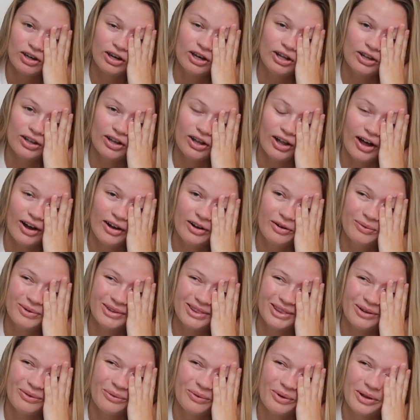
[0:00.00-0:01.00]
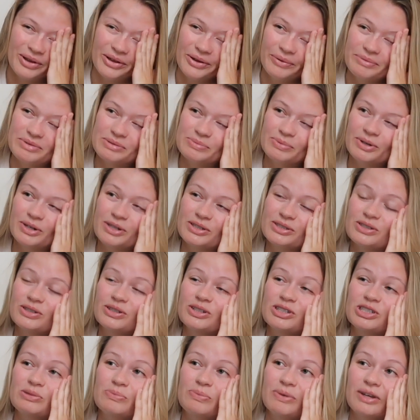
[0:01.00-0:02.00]
good luck with the Williamsburg
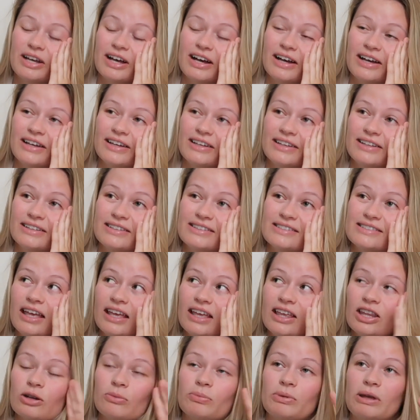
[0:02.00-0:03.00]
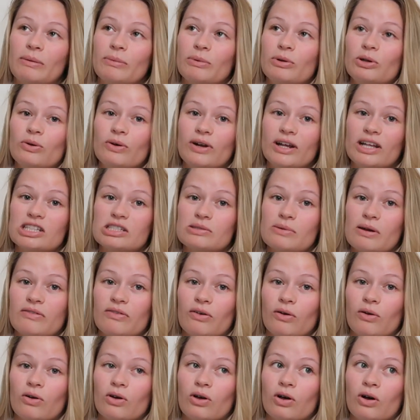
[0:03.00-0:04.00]
search because either people don't answer my
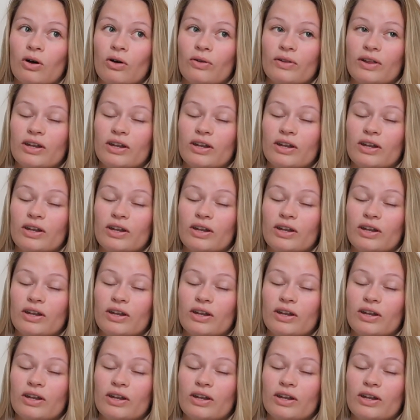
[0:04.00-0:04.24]
phone call,